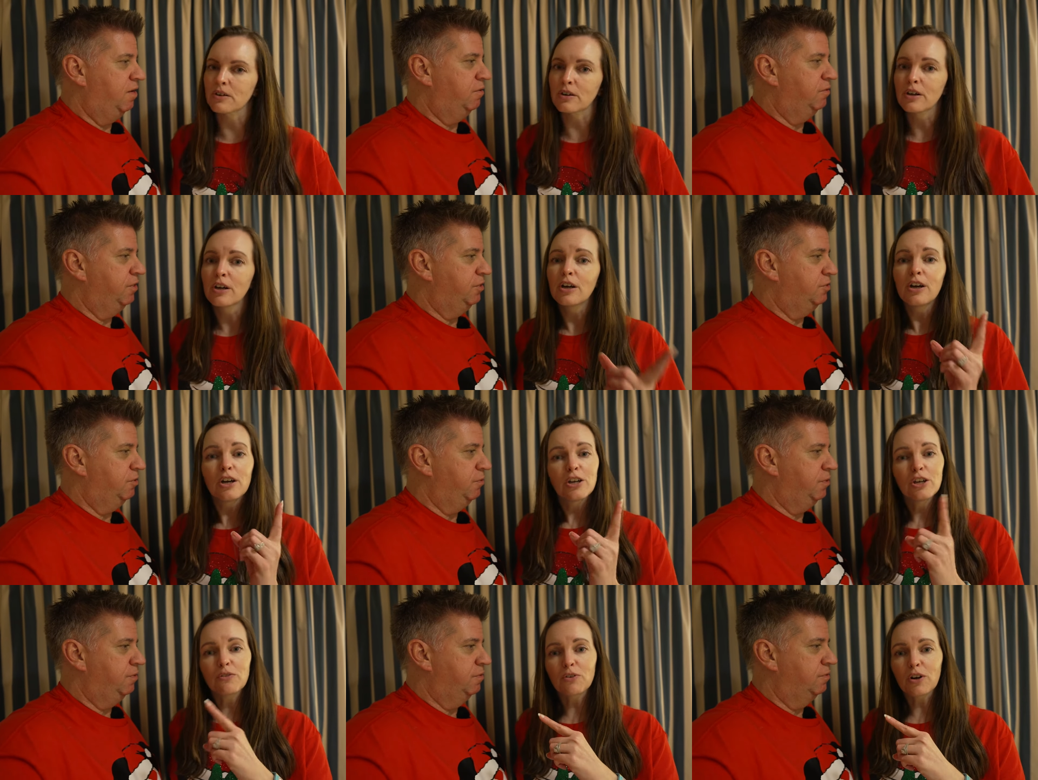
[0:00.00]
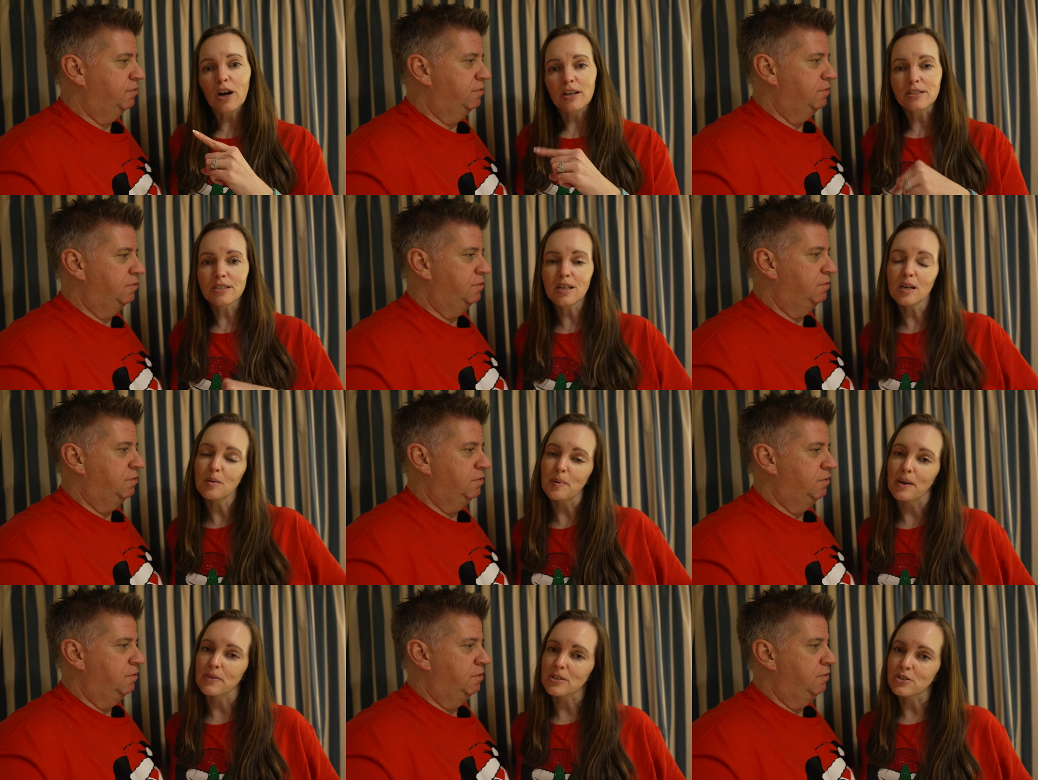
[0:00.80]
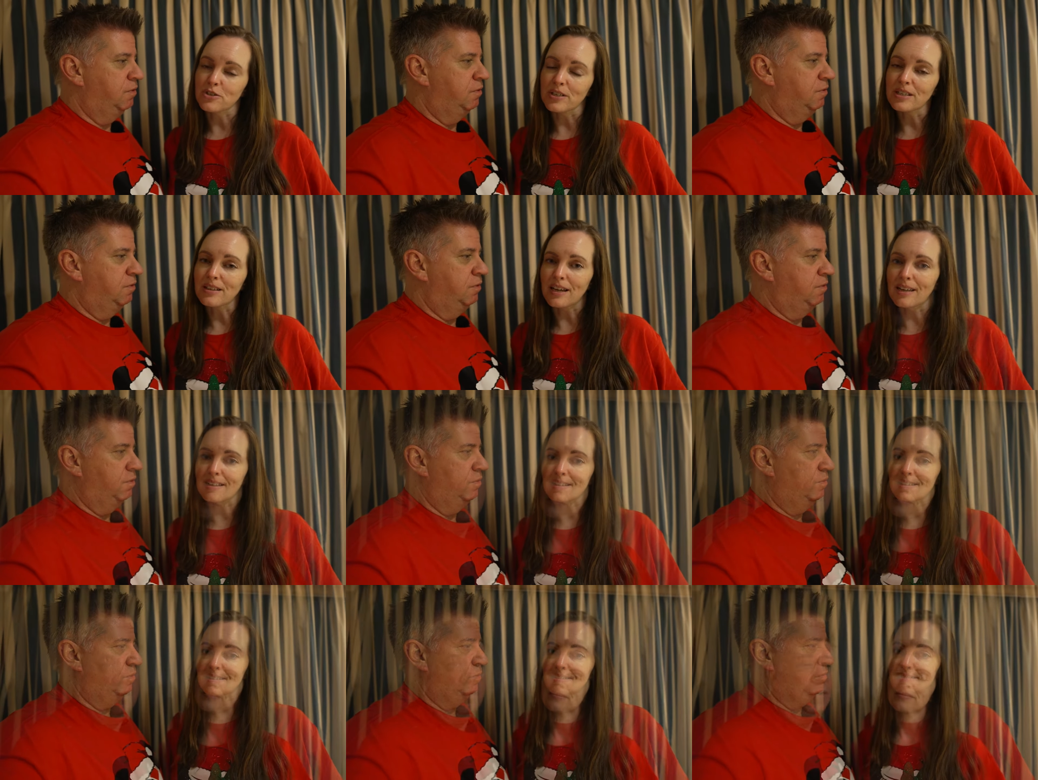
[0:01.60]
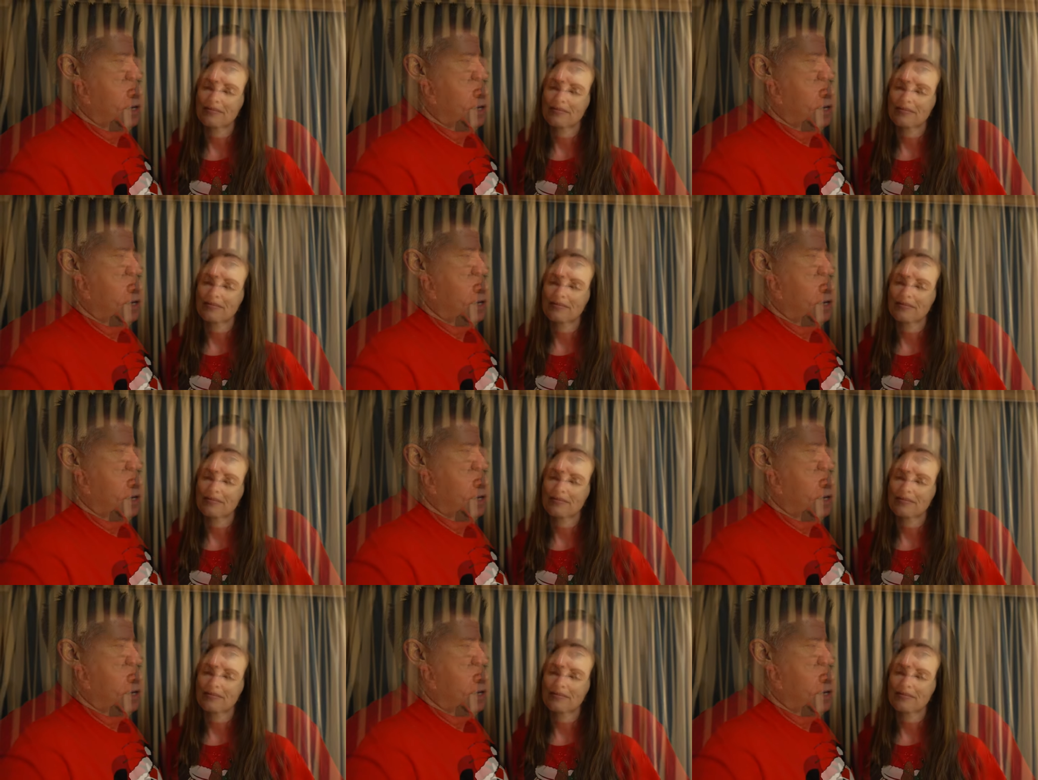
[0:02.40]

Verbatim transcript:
Speaker 1: I don't think so either. You forgot to talk about the tree lighting. So,